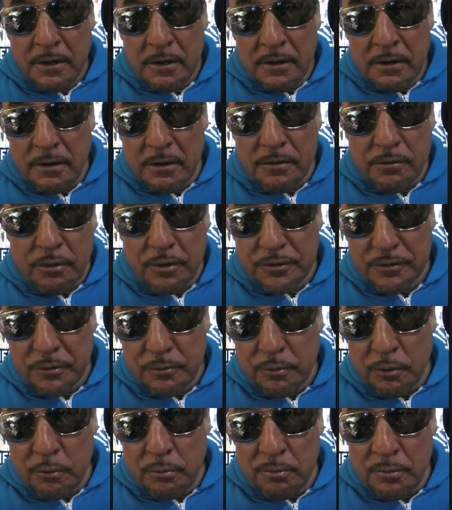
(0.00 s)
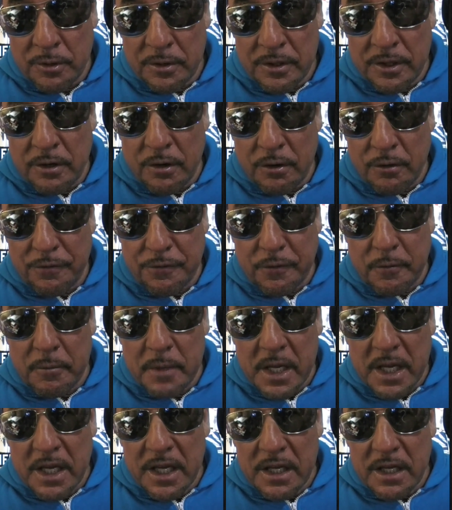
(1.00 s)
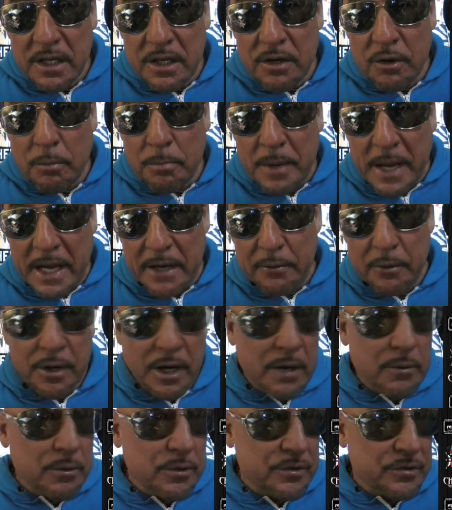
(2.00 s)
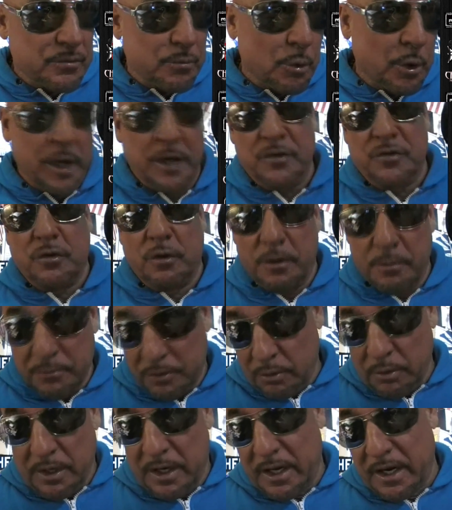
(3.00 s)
across the room. You know, for me, you know, back when I was, when I saw him do that,